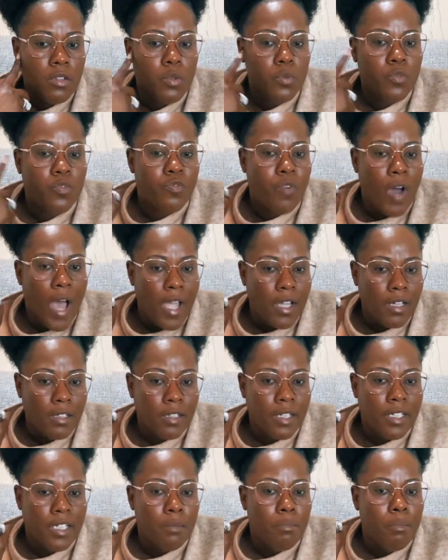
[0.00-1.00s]
You're
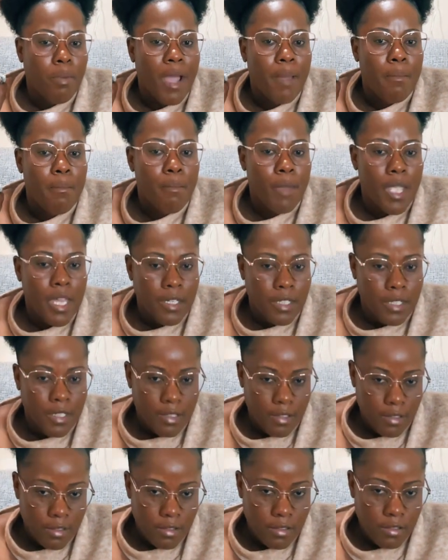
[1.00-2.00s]
violated by
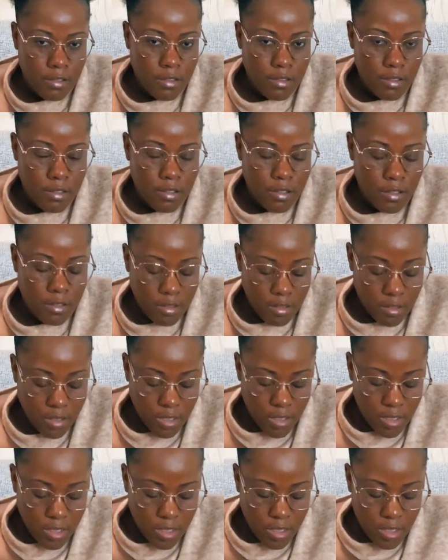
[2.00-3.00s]
many.
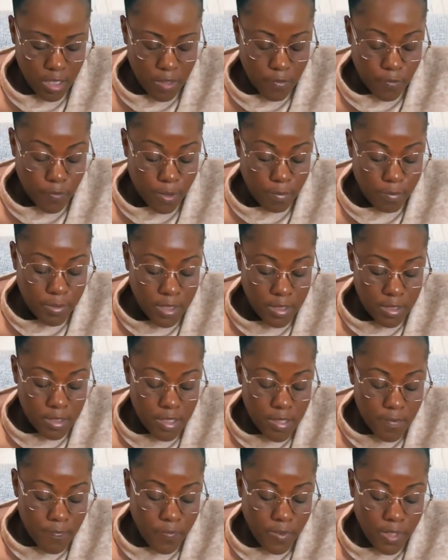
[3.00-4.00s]
And from
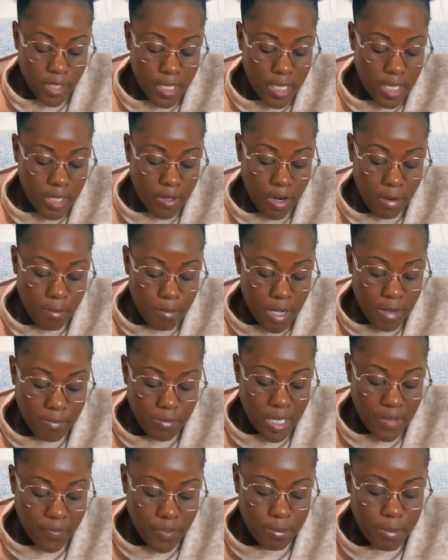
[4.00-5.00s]
the and her
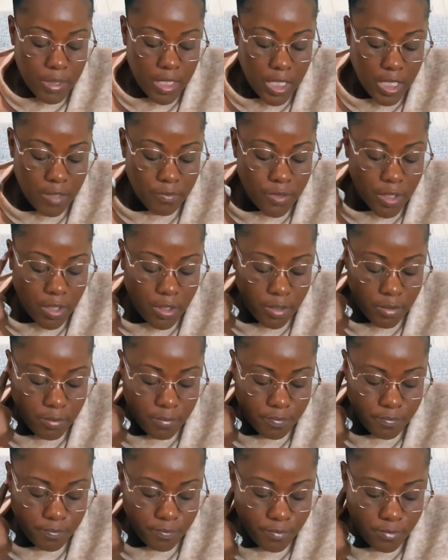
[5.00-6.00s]
mom never believed her.